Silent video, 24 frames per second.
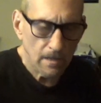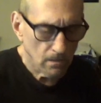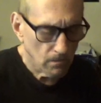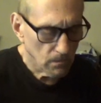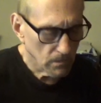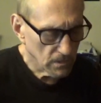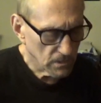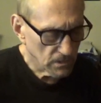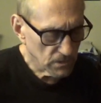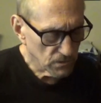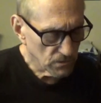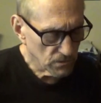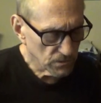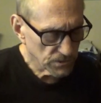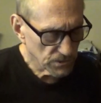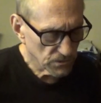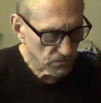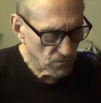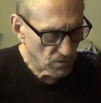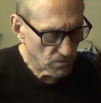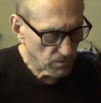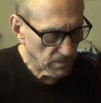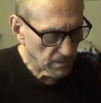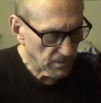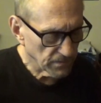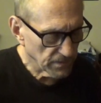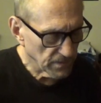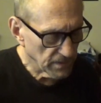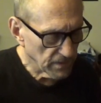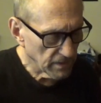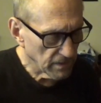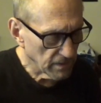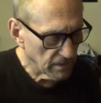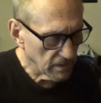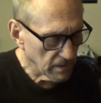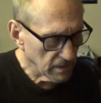could use a triplet
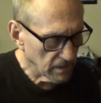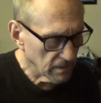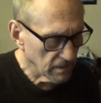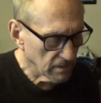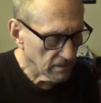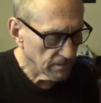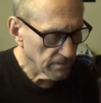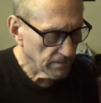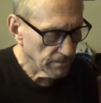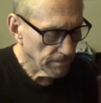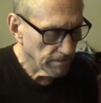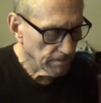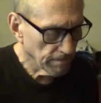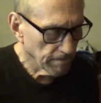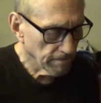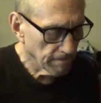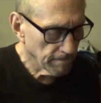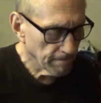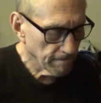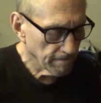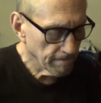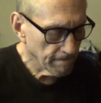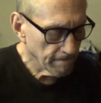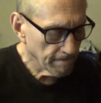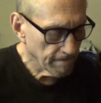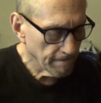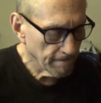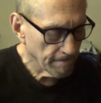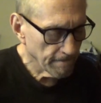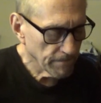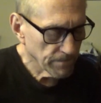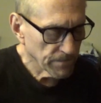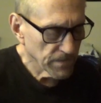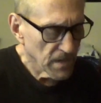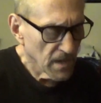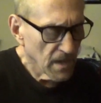there, you
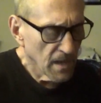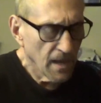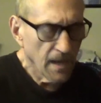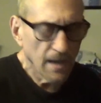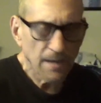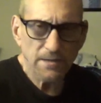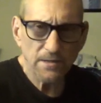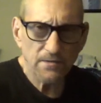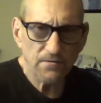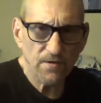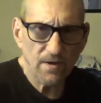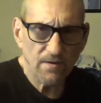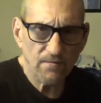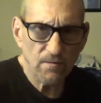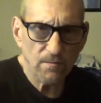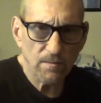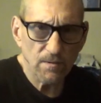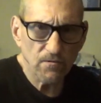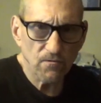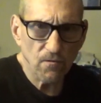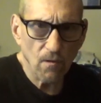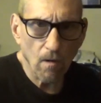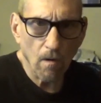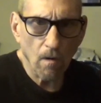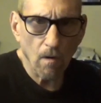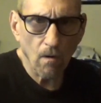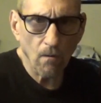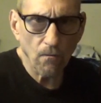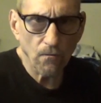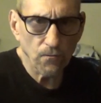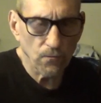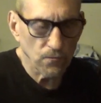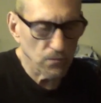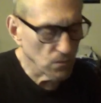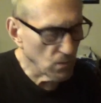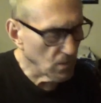know. It doesn't have to be all,
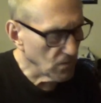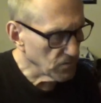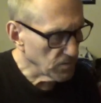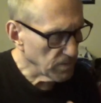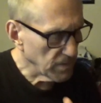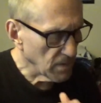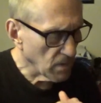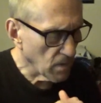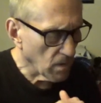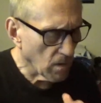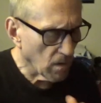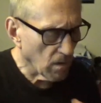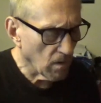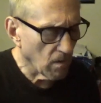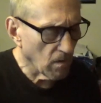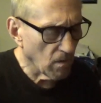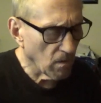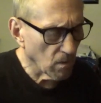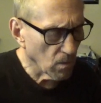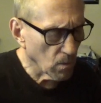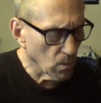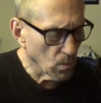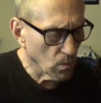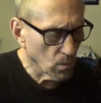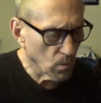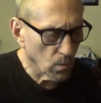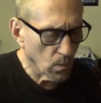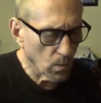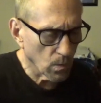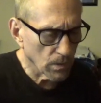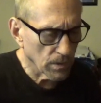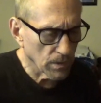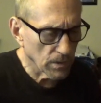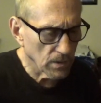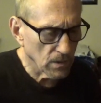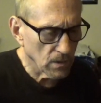you don't have to play all
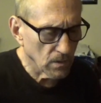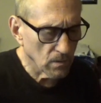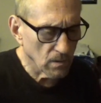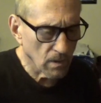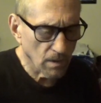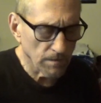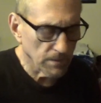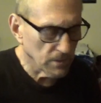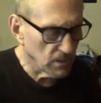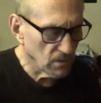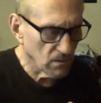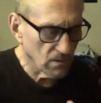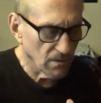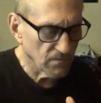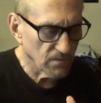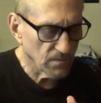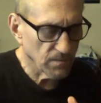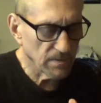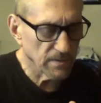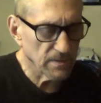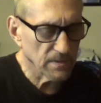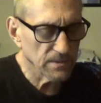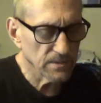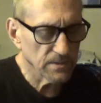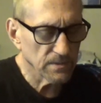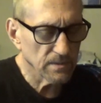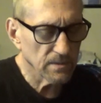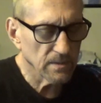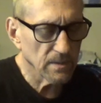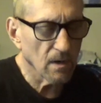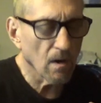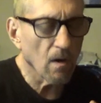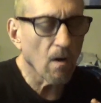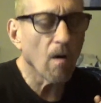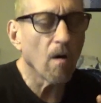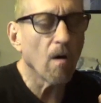quarter note, I mean, you don't have to play
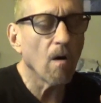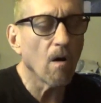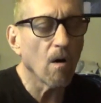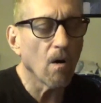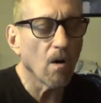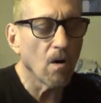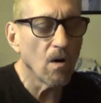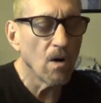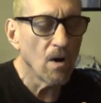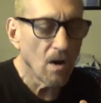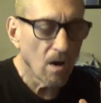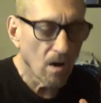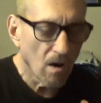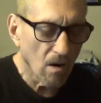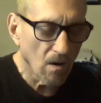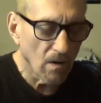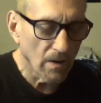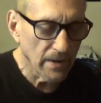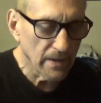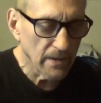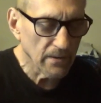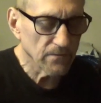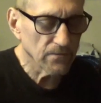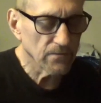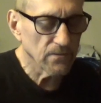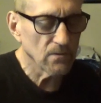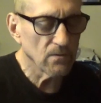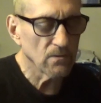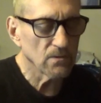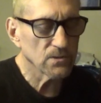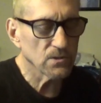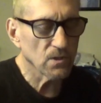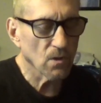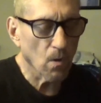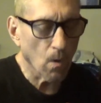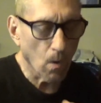all eighth
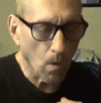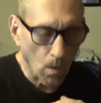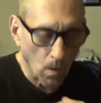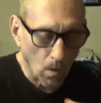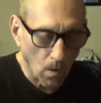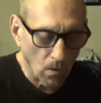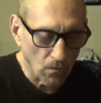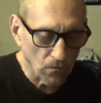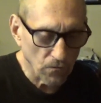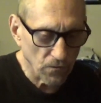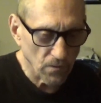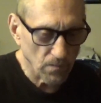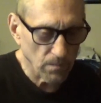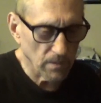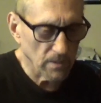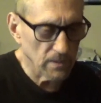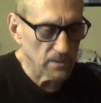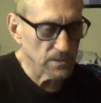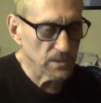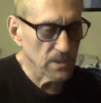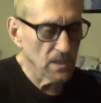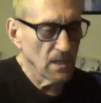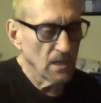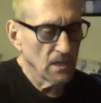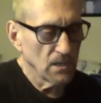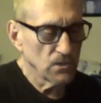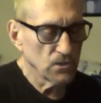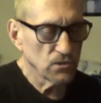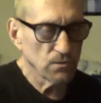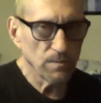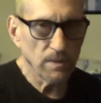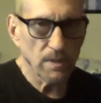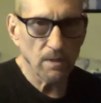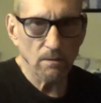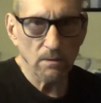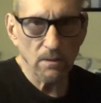notes or all triplets. You
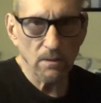should be able